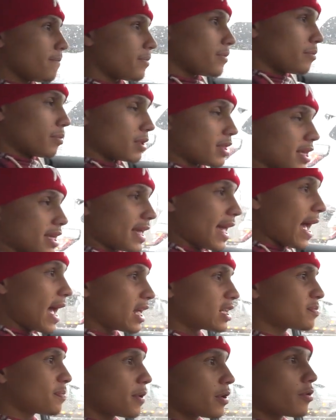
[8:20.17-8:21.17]
But the
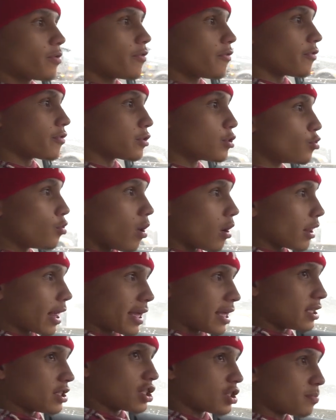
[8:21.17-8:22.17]
gas pedal flew up
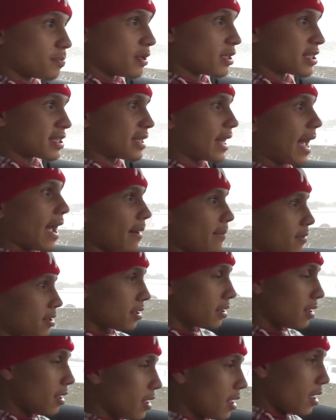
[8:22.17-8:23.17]
like it just it snapped.
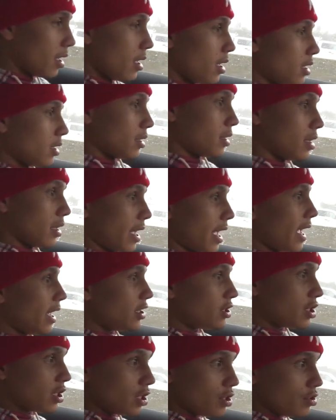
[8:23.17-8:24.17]
The
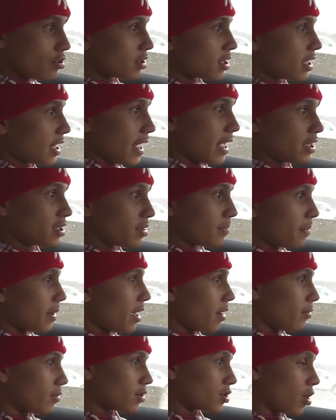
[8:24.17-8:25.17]
engine, you see, the engine
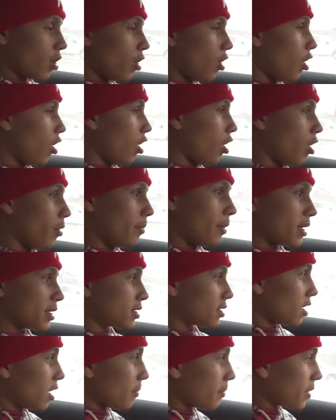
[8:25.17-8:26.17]
bay was all
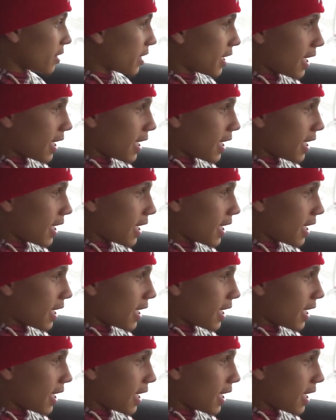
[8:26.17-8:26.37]
messed up and